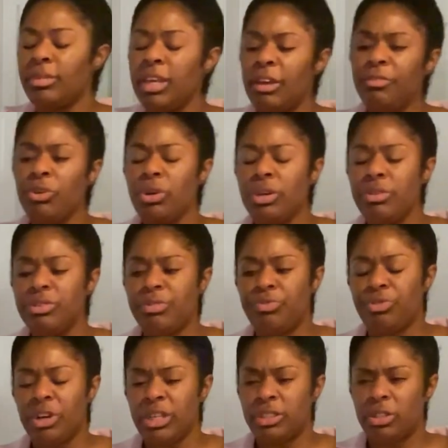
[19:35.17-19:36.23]
If you're using
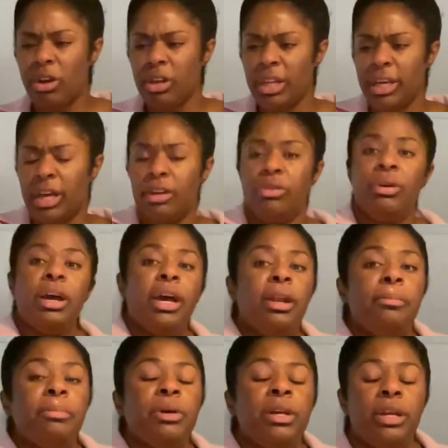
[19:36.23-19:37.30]
fresh garlic, I'd go ahead
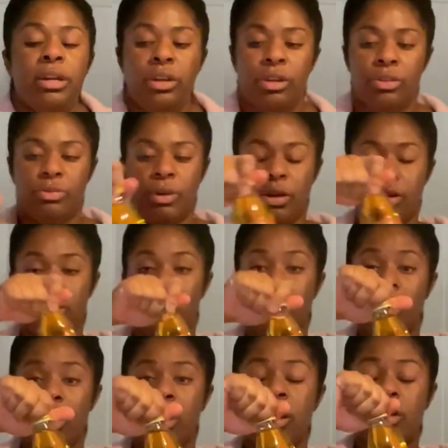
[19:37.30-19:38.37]
and put it in here as well.
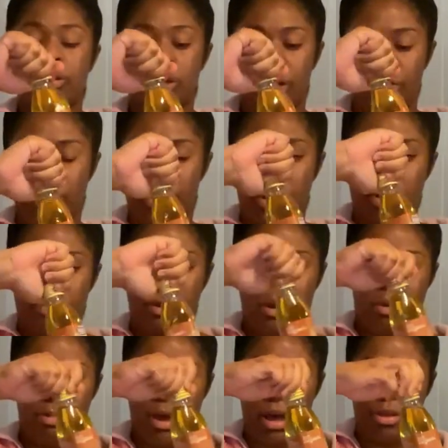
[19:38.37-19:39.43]
So you're going to put
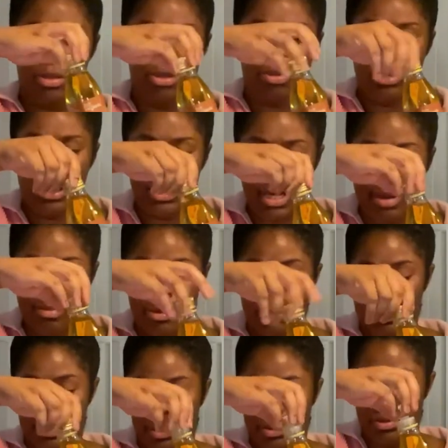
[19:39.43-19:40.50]
about 3
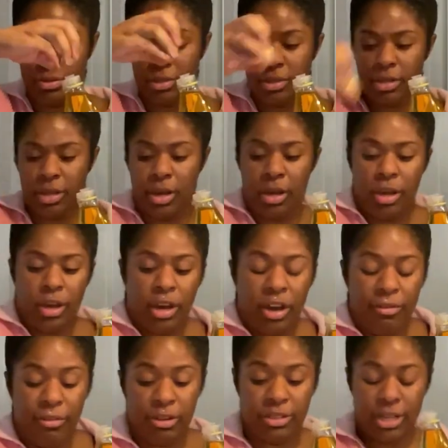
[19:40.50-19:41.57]
tablespoons
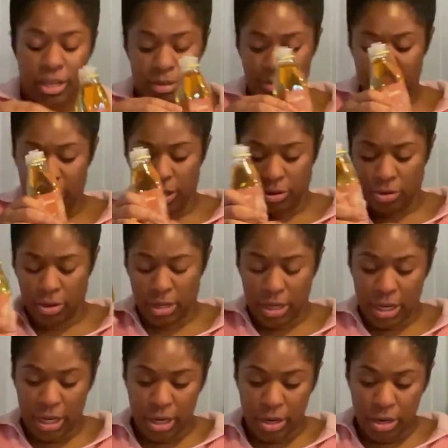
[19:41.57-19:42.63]
of your sesame seed oil in
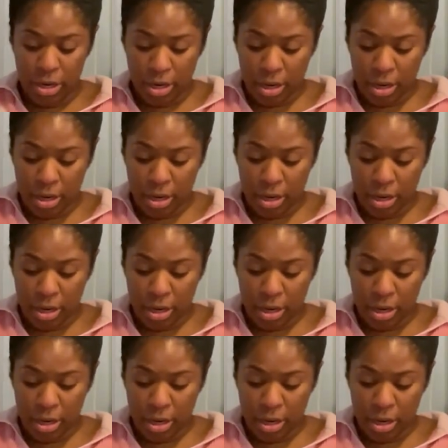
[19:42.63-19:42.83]
here.